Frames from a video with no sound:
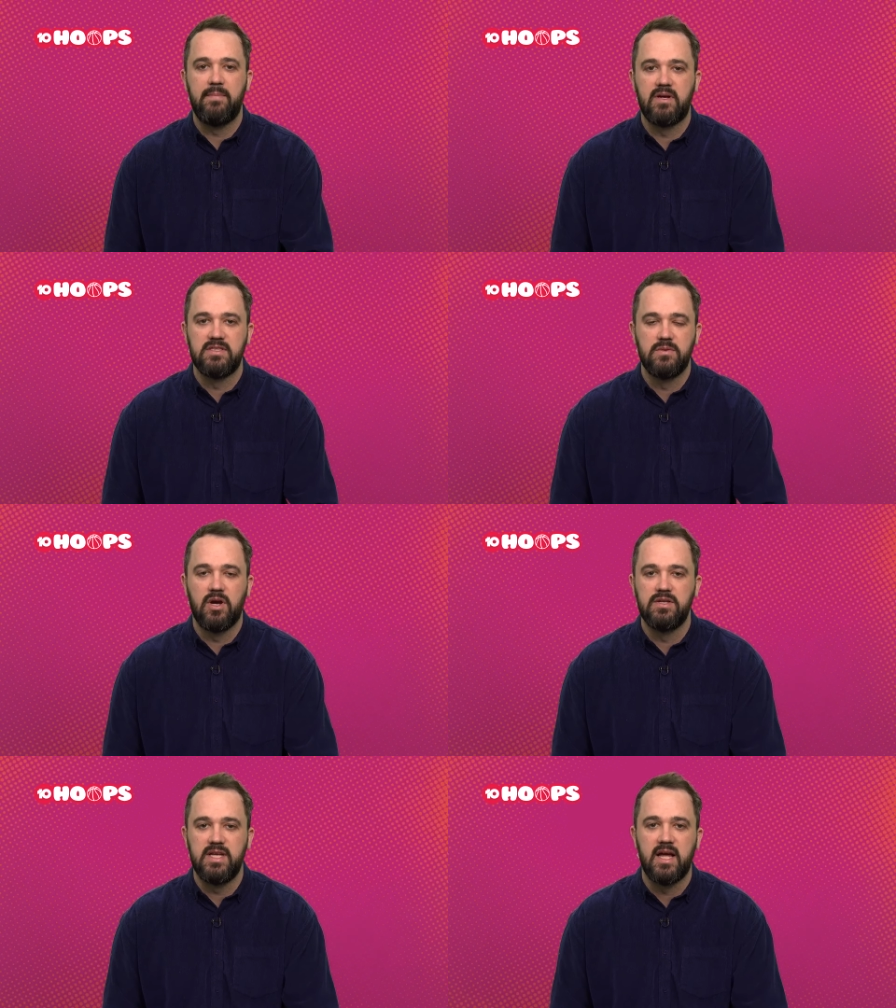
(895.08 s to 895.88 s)
because he'll
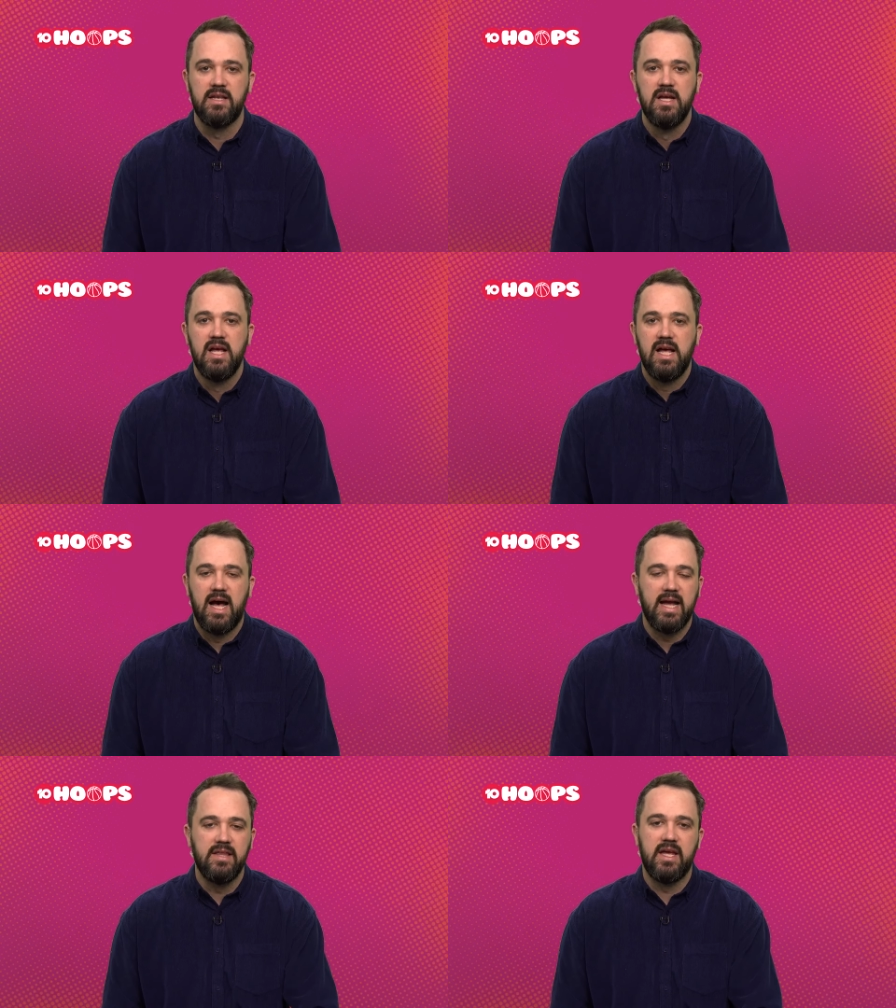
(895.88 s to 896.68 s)
go down uh,
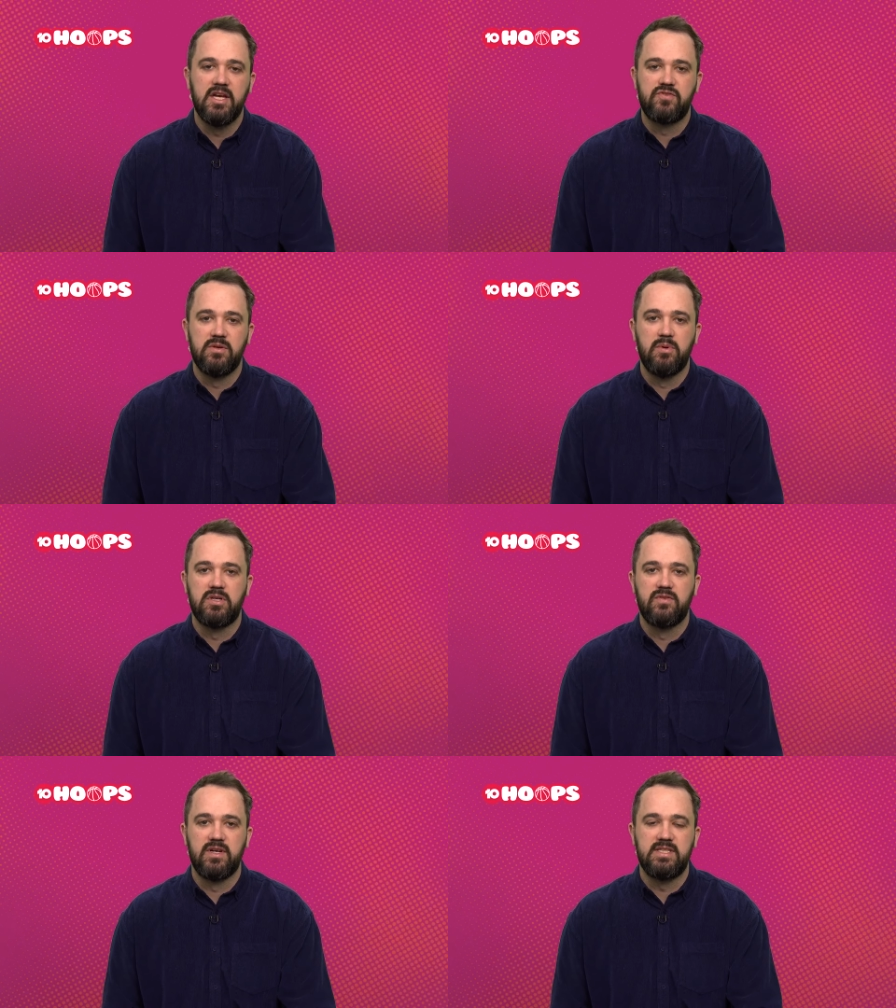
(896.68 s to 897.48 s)
in the history books
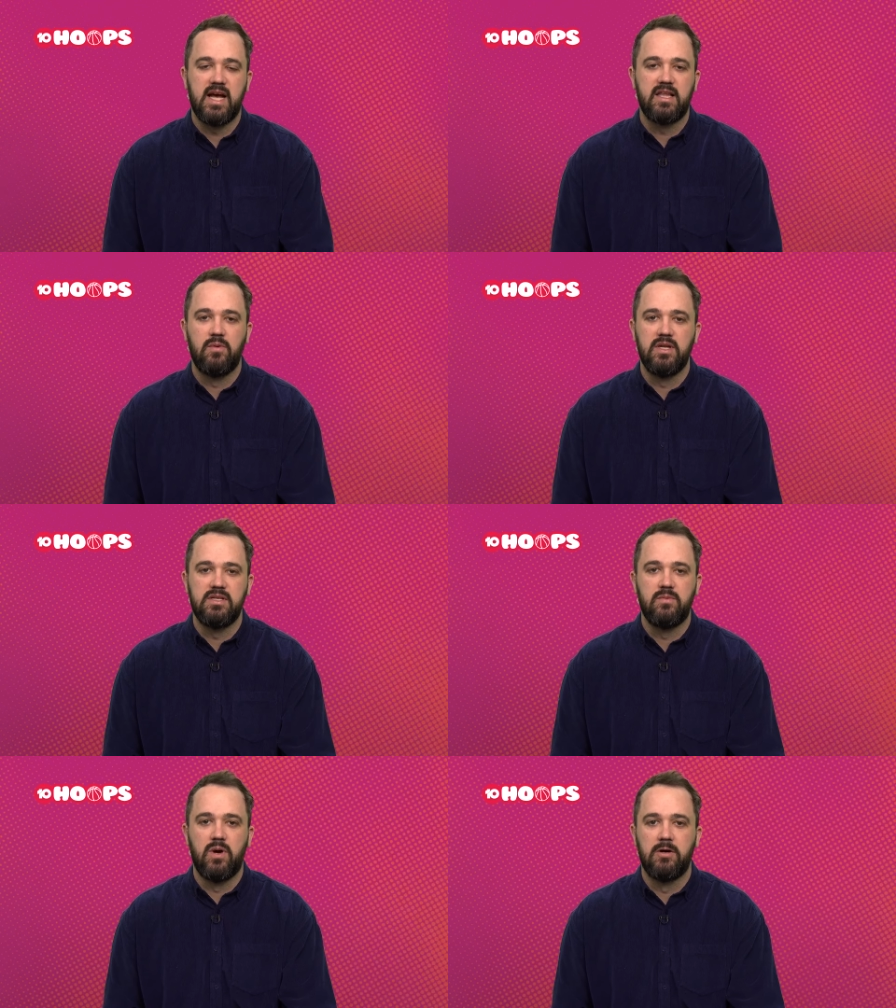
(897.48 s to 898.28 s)
for exactly what he
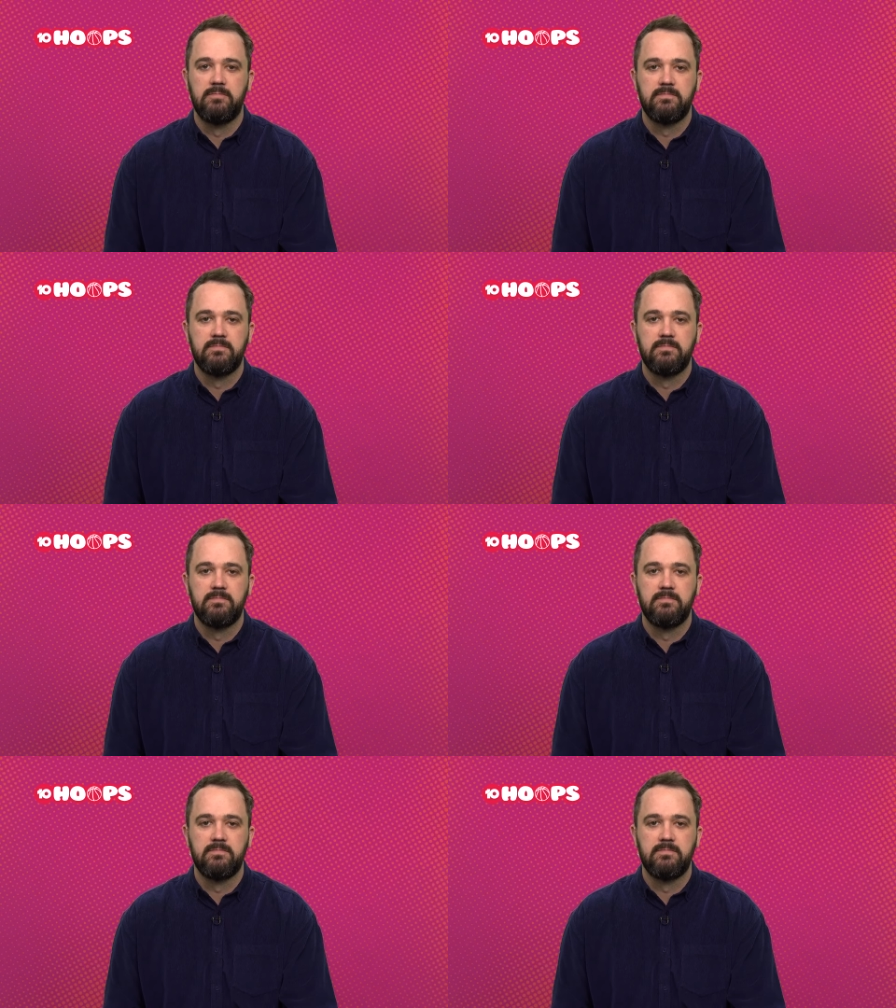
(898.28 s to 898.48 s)
did well.